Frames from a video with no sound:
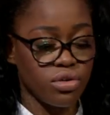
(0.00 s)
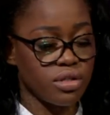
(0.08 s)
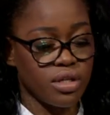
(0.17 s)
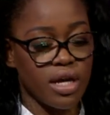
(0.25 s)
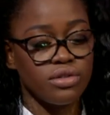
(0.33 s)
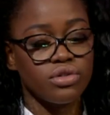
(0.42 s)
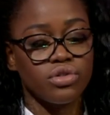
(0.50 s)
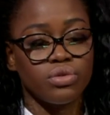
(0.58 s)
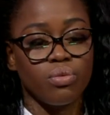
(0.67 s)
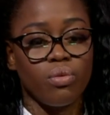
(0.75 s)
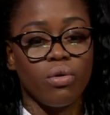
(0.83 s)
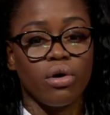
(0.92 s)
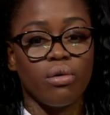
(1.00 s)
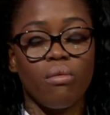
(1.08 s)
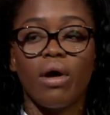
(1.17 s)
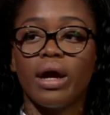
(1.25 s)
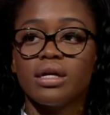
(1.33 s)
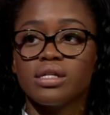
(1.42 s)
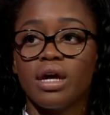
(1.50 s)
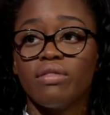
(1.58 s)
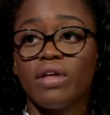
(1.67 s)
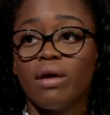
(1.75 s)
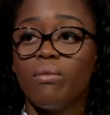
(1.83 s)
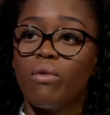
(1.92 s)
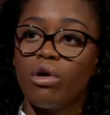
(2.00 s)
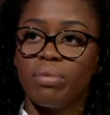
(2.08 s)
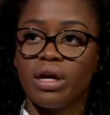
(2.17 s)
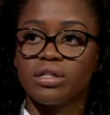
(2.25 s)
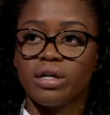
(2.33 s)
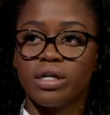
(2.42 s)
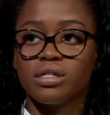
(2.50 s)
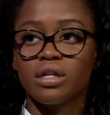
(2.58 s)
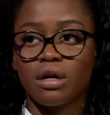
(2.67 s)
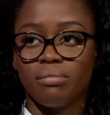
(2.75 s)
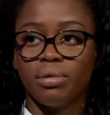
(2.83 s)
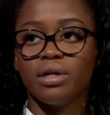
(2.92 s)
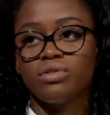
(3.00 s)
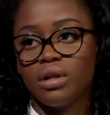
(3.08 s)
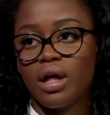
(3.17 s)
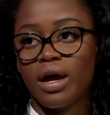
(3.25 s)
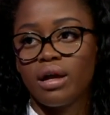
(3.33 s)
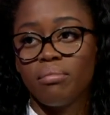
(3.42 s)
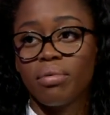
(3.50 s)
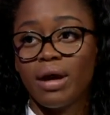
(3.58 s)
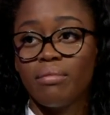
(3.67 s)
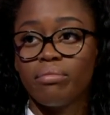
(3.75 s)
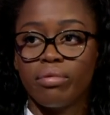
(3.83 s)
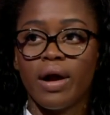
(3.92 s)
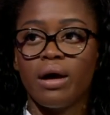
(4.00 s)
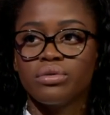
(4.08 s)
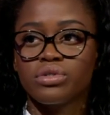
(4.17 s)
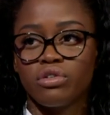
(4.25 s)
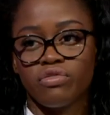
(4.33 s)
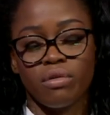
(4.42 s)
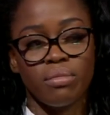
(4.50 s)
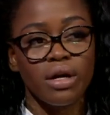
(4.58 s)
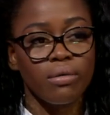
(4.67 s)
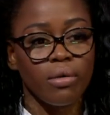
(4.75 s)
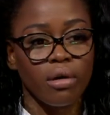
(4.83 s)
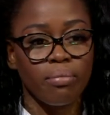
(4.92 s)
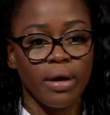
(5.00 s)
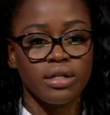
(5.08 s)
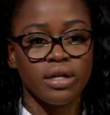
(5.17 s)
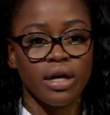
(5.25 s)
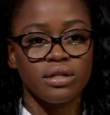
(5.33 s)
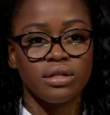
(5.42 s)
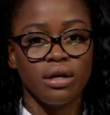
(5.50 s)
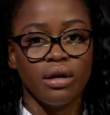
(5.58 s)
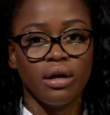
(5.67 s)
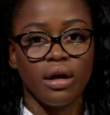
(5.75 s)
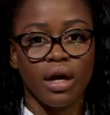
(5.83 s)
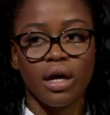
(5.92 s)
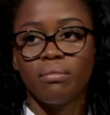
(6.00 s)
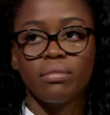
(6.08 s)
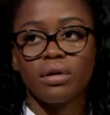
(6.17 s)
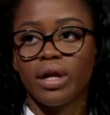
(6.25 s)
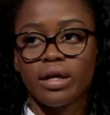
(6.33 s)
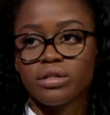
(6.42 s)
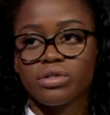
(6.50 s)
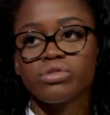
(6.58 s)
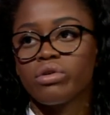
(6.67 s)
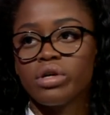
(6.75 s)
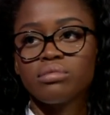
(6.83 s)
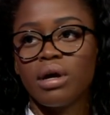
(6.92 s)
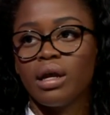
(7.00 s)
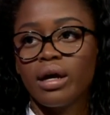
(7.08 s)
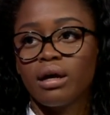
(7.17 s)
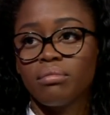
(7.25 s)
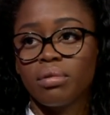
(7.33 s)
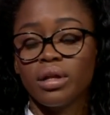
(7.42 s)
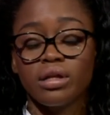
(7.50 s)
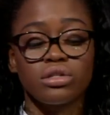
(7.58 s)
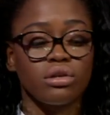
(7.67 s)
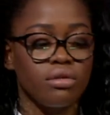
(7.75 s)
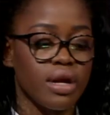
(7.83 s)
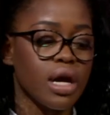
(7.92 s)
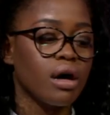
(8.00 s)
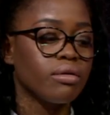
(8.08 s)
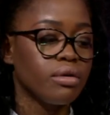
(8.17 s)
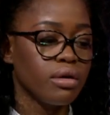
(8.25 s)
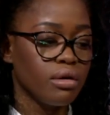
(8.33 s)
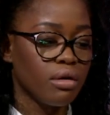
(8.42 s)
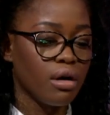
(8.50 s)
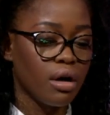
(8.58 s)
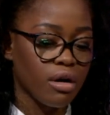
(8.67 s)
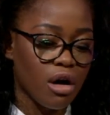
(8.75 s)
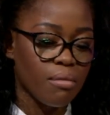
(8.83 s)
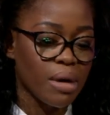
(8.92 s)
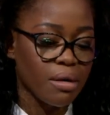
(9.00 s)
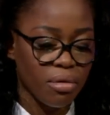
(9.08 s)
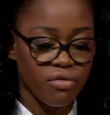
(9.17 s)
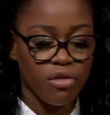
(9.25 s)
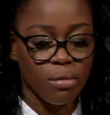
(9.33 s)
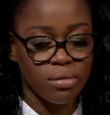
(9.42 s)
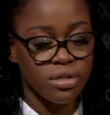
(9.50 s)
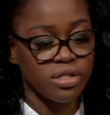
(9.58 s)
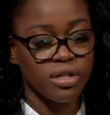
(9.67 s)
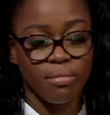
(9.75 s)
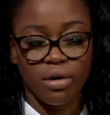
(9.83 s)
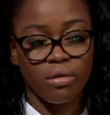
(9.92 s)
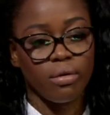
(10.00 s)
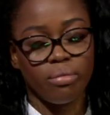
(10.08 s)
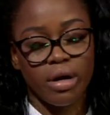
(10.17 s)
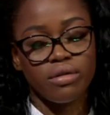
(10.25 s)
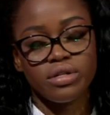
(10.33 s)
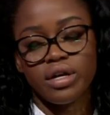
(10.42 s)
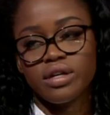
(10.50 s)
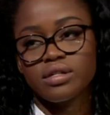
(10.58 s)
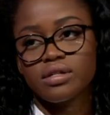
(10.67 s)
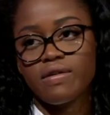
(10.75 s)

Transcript: dancers wore white, and they wore pink tights to complete the line. But I'm brown, so for me to wear pink tights, it destroys my line completely. So now, in all my performances, I'm going to wear brown tights.